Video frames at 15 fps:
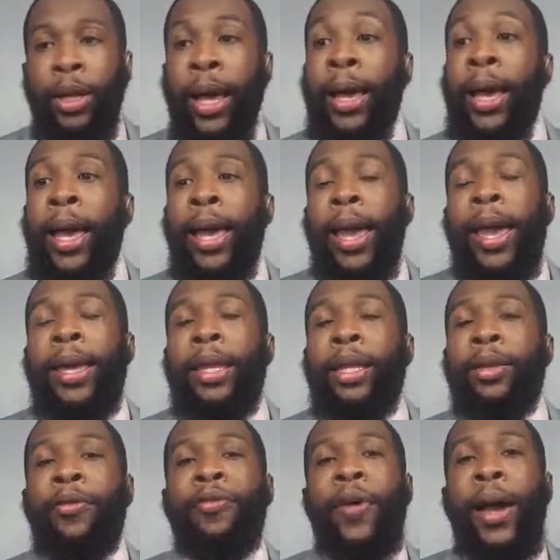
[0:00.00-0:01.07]
Like, and
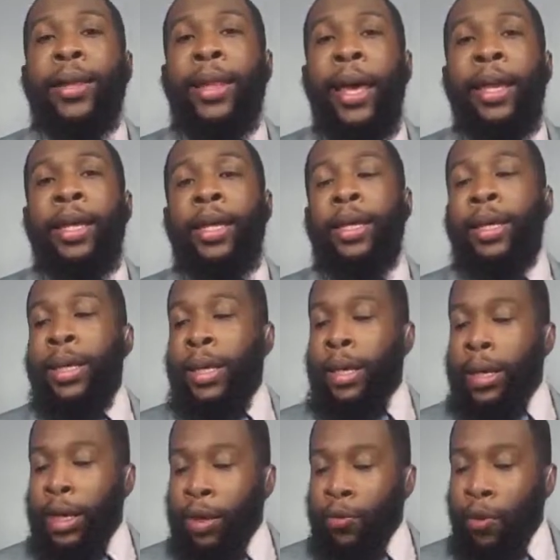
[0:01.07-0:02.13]
the fact that
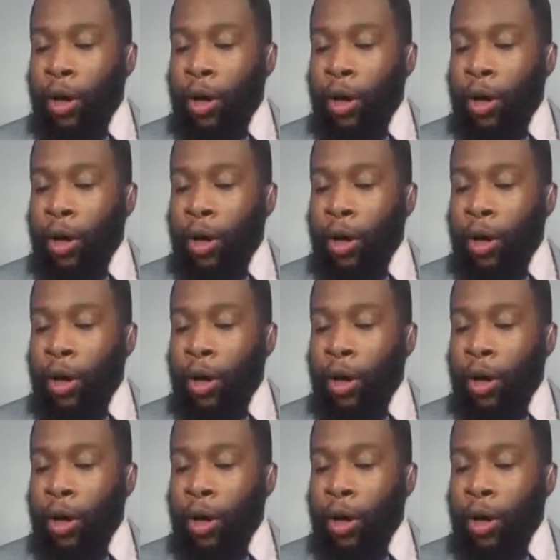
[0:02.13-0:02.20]
he